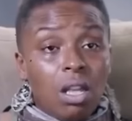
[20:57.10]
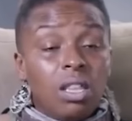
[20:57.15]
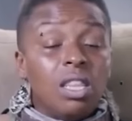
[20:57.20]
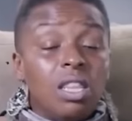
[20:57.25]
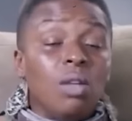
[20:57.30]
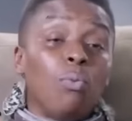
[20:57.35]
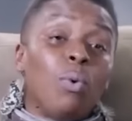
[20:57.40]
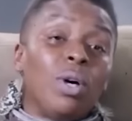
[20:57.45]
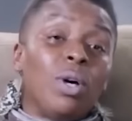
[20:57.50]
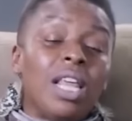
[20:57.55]

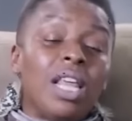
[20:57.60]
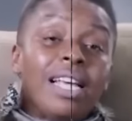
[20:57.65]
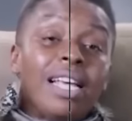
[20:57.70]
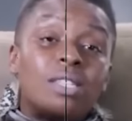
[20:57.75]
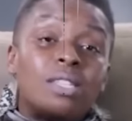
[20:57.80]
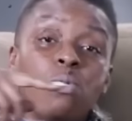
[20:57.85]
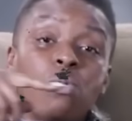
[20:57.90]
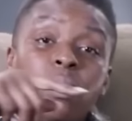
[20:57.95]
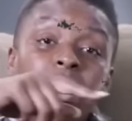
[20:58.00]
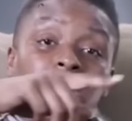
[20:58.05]
making sure
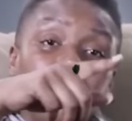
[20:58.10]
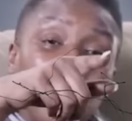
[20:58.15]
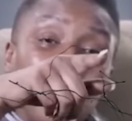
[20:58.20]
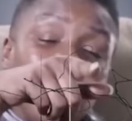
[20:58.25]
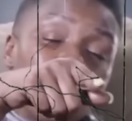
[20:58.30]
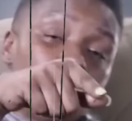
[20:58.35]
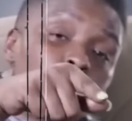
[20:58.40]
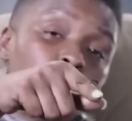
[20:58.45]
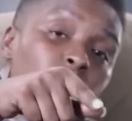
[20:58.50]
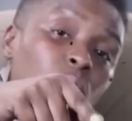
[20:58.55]
no one,
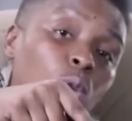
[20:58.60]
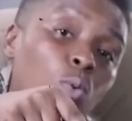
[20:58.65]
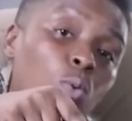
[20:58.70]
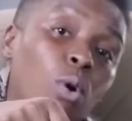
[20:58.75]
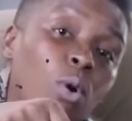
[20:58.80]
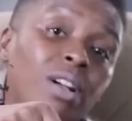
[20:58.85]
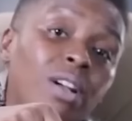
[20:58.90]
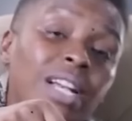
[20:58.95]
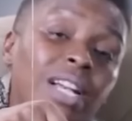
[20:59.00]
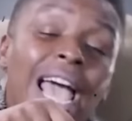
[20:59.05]

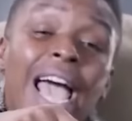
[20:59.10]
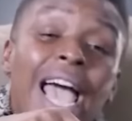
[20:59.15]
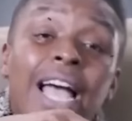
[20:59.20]
especially the